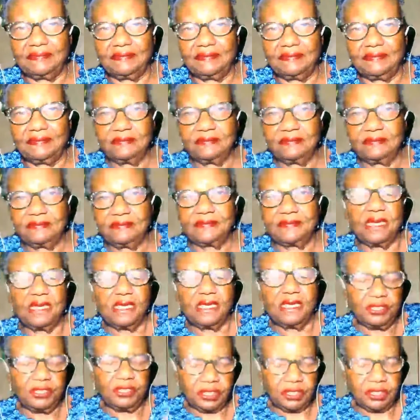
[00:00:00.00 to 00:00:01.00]
you do
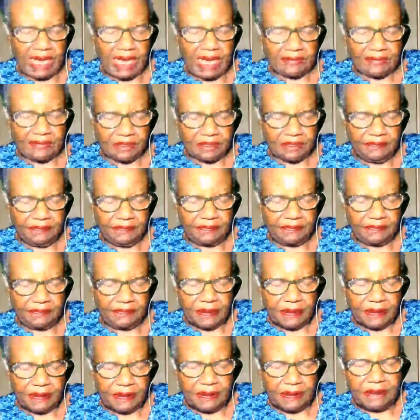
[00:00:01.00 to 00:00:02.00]
have to
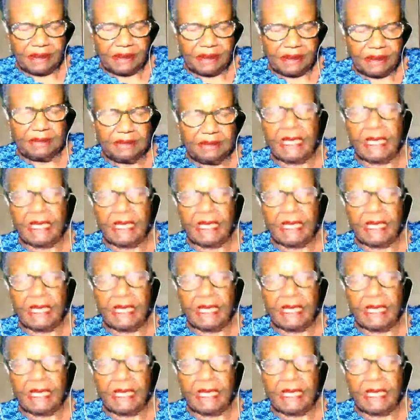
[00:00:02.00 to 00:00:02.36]
make a